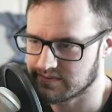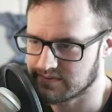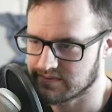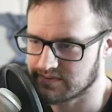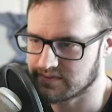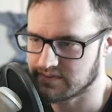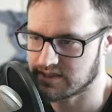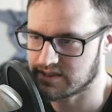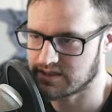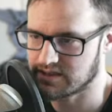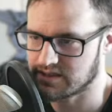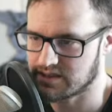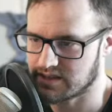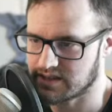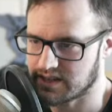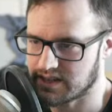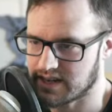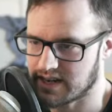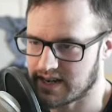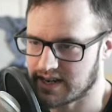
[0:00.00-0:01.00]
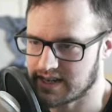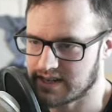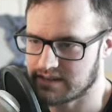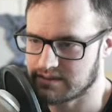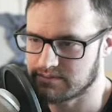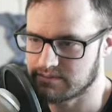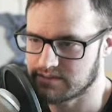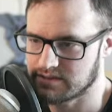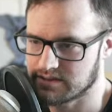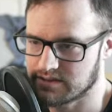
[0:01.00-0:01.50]
starting
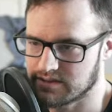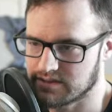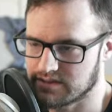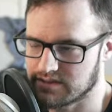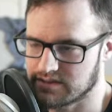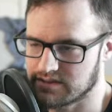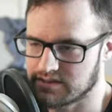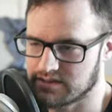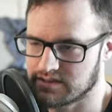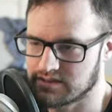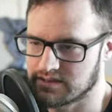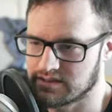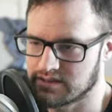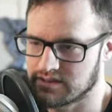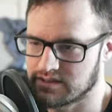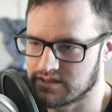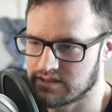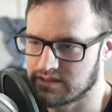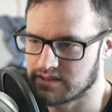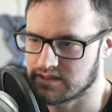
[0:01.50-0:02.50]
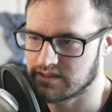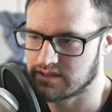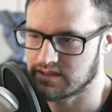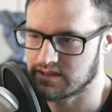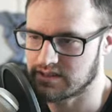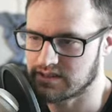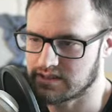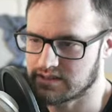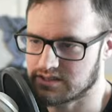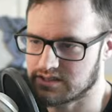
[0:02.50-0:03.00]
items,
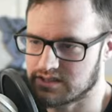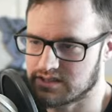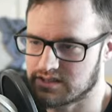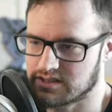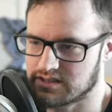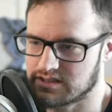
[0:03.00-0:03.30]
and I'll just